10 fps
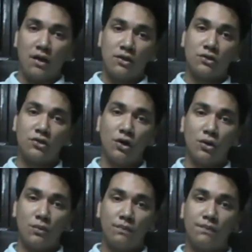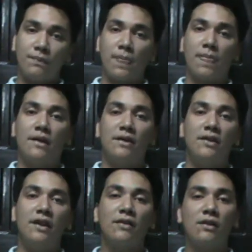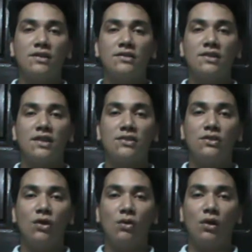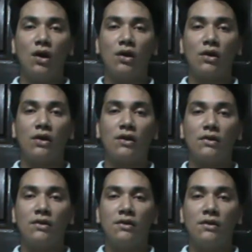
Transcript: So, the Netherlands is no longer